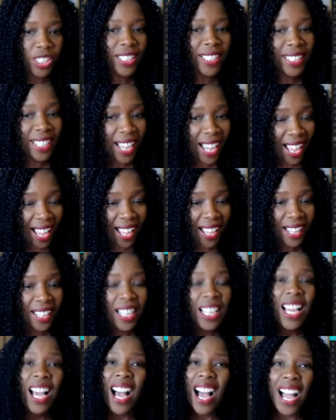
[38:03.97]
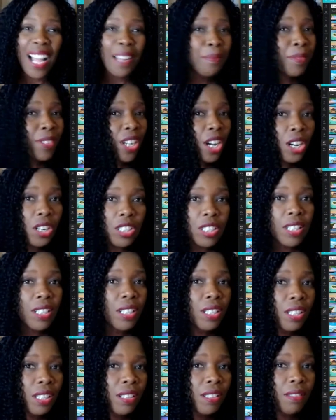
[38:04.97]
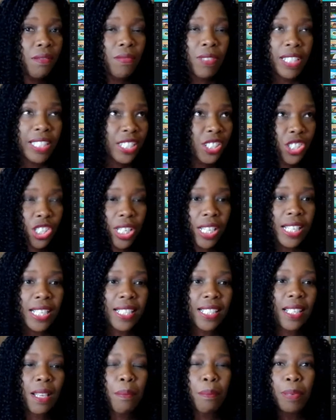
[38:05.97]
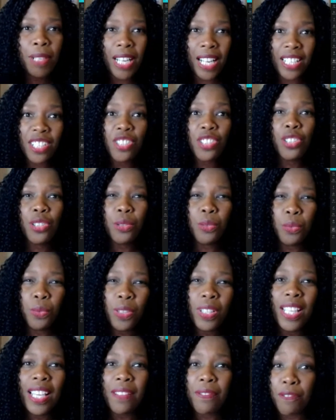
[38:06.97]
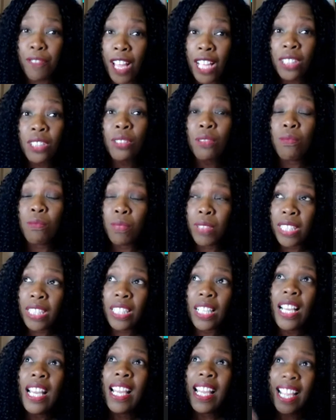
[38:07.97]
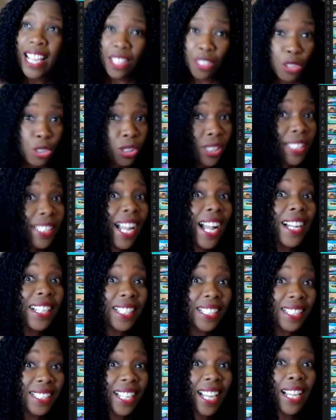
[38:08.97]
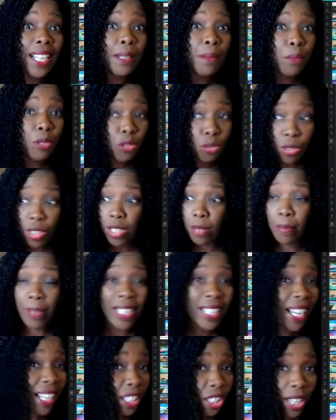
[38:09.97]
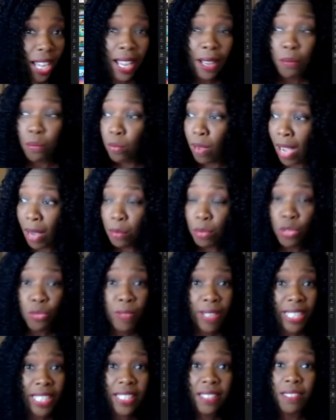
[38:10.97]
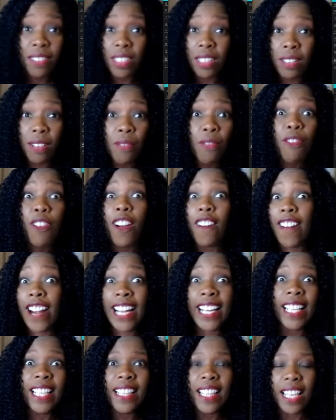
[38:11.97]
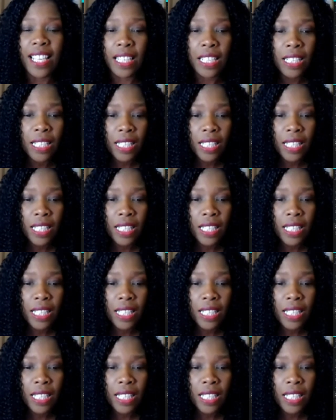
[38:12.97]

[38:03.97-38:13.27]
Yeah, I'm not religious, but I knew it felt real in those darkest times. Trust me, I was ready for anything.